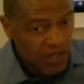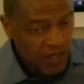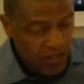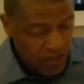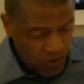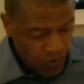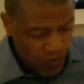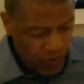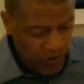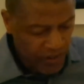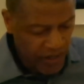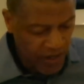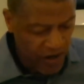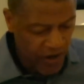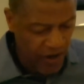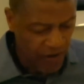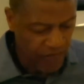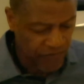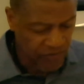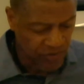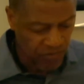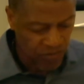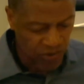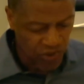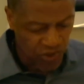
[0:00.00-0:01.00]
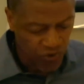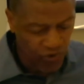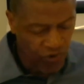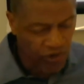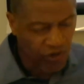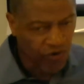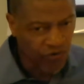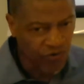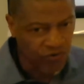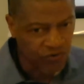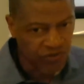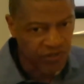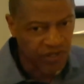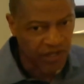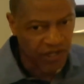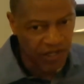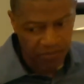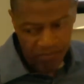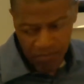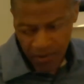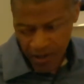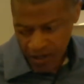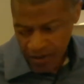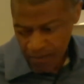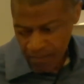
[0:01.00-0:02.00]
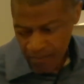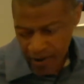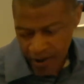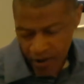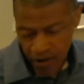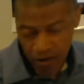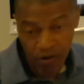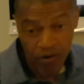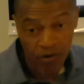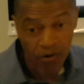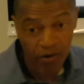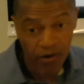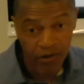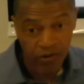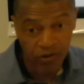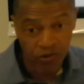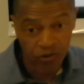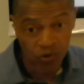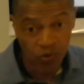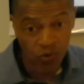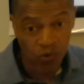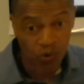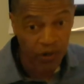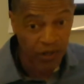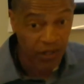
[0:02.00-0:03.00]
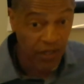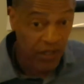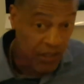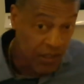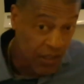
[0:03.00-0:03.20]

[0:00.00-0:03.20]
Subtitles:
So we now have some triggers that can make a male do what he